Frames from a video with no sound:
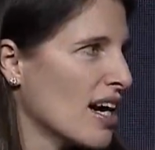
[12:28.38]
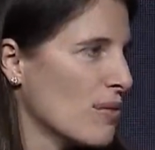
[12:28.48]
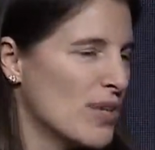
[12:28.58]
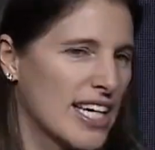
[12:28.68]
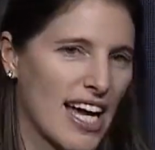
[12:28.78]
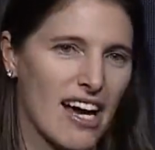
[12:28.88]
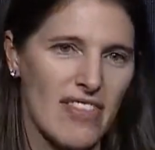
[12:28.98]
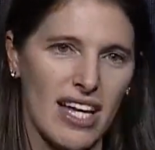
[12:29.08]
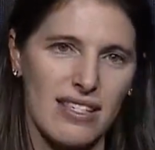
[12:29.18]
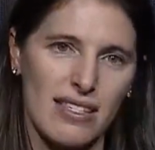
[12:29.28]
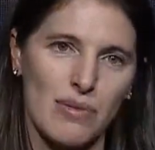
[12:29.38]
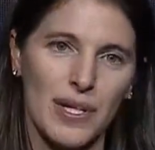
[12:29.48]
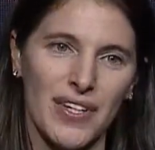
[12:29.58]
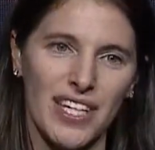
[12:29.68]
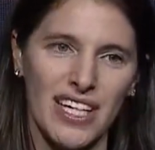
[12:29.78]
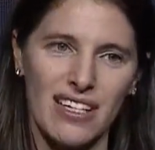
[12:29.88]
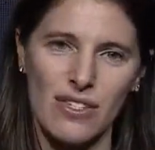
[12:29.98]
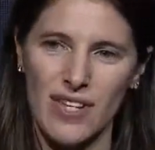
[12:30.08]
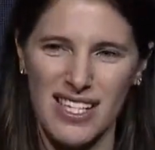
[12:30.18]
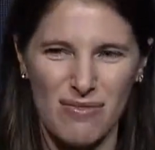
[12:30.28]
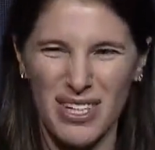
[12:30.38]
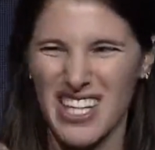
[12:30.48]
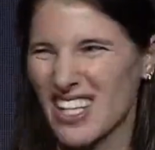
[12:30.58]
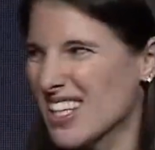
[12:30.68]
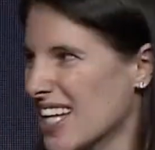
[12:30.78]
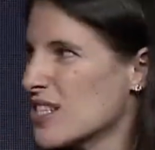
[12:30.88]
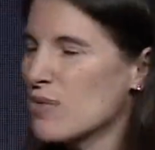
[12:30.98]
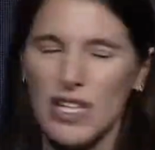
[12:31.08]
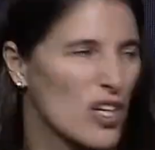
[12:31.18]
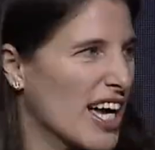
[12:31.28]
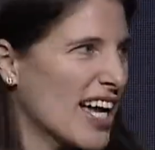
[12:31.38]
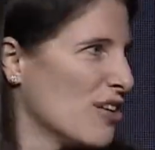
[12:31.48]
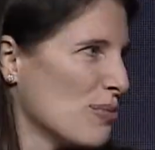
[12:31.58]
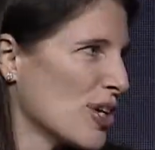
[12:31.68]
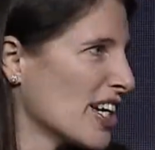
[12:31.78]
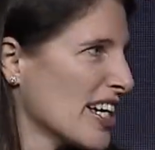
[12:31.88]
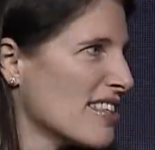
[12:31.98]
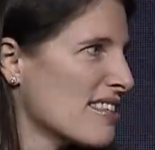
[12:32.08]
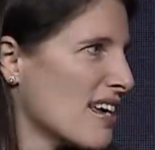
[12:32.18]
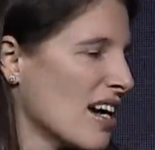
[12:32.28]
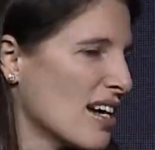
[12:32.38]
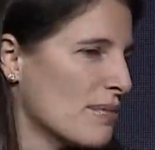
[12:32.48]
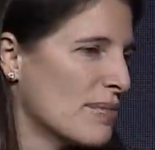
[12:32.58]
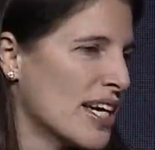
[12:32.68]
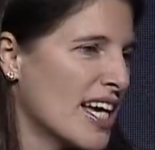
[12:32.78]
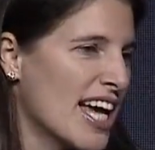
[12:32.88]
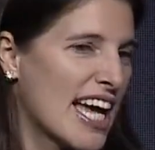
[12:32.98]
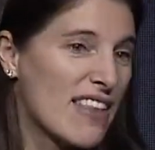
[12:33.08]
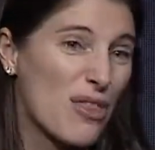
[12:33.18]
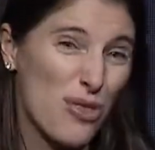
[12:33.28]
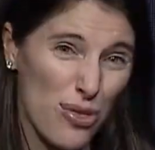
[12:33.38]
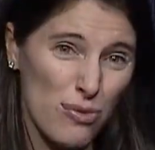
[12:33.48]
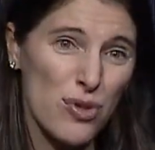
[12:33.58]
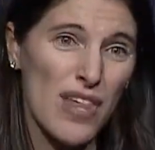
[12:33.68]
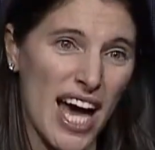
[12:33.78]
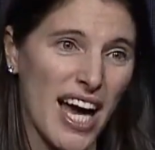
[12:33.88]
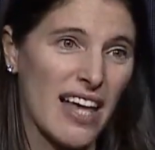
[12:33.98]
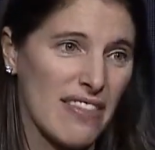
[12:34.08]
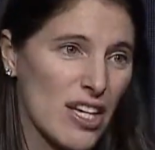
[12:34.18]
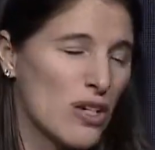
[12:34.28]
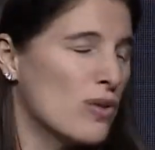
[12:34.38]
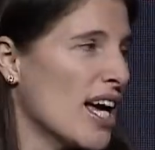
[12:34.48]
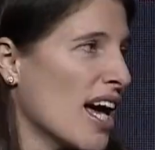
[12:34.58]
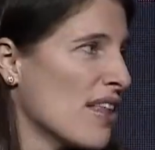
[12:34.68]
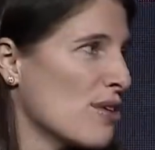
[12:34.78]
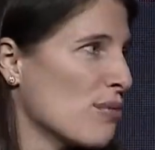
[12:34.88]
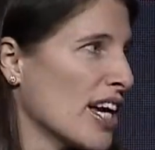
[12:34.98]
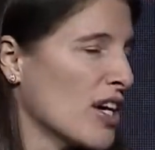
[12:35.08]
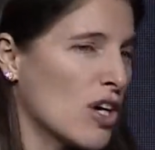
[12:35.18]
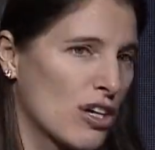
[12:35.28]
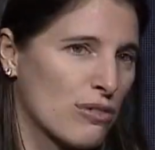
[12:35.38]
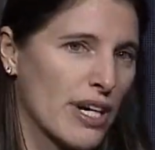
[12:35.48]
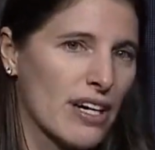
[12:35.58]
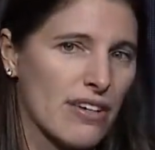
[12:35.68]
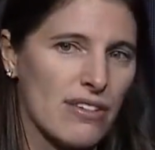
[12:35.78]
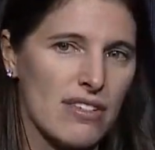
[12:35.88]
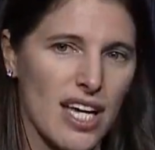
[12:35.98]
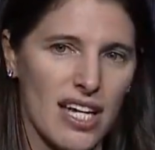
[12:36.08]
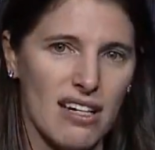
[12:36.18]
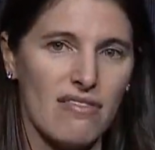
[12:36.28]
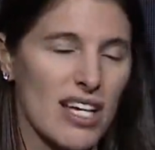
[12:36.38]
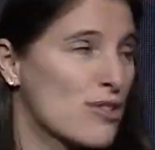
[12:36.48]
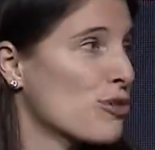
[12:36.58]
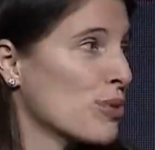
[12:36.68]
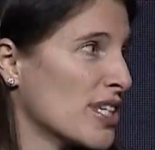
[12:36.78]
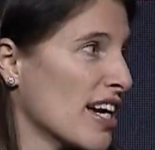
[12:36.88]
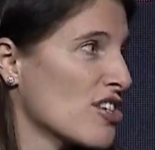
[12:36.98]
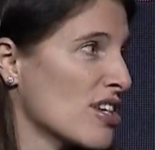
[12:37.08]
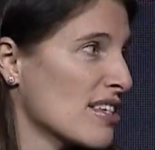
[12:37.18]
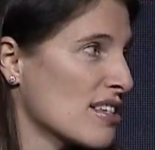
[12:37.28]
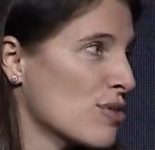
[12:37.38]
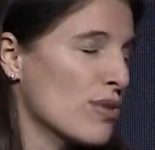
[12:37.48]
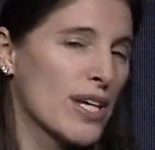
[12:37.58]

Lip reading: we can have that stability. So that's really the lens we look at new markets. And then through that, I think you get the right guardrails and investor protections. So it's really